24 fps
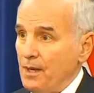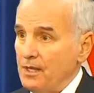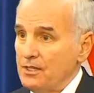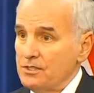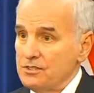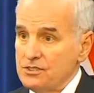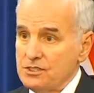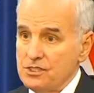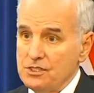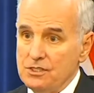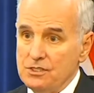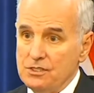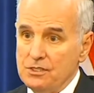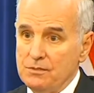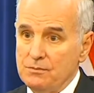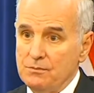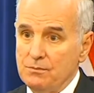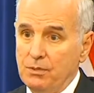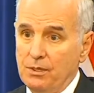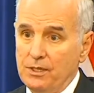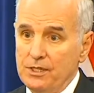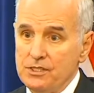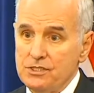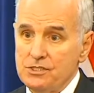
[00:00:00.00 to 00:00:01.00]
possible
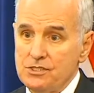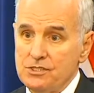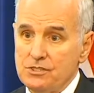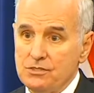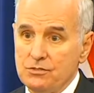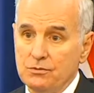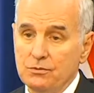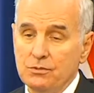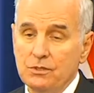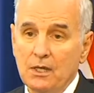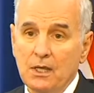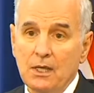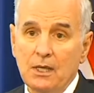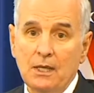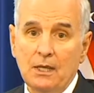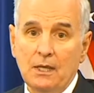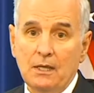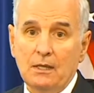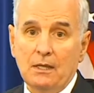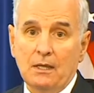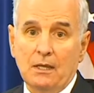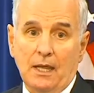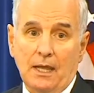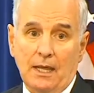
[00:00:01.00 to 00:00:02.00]
Ebola patients.
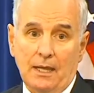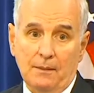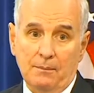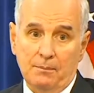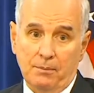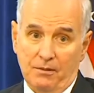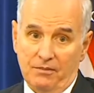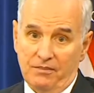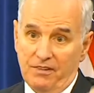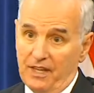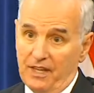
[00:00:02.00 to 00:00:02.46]
Patients